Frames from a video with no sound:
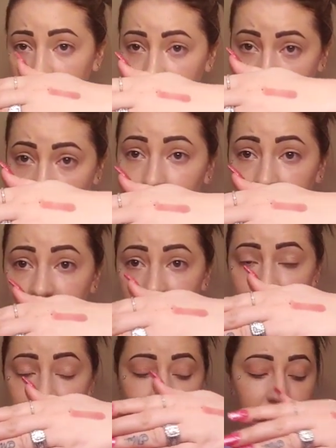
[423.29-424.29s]
That color is
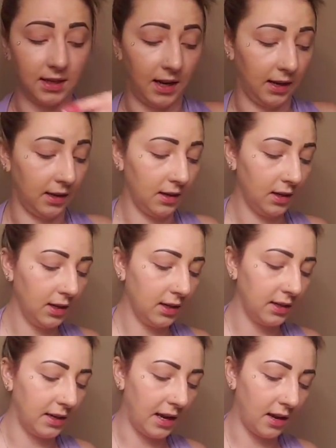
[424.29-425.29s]
going to stay.
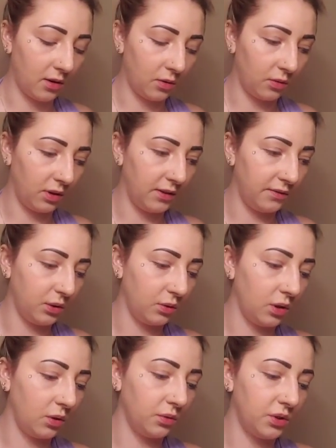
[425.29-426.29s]
Now, if you
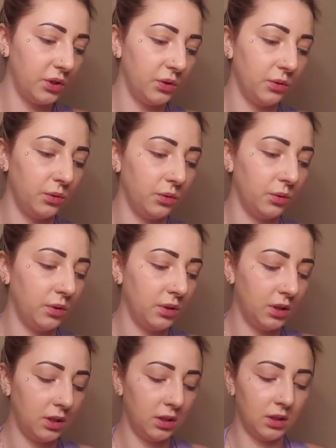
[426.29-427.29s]
go to,
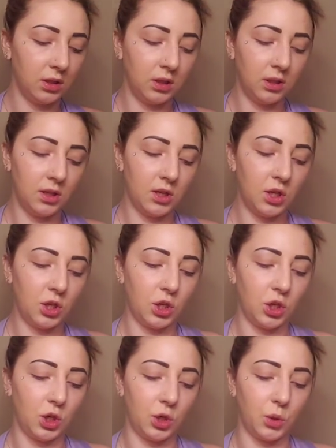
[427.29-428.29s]

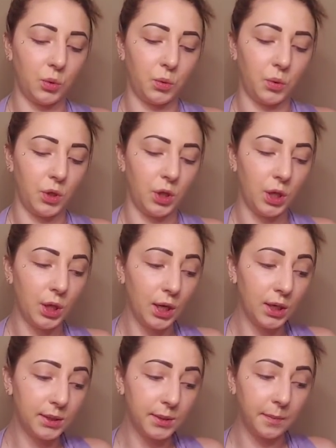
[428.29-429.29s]
you know,
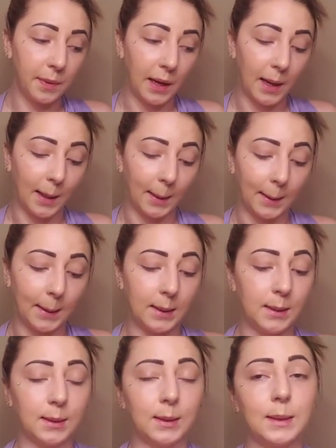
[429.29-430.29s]
this palette,
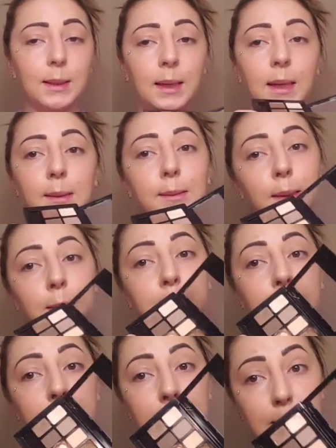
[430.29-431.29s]
you're going to get
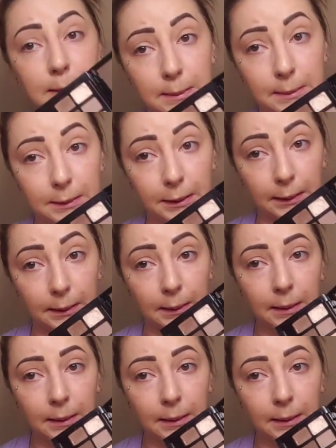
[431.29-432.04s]
something similar.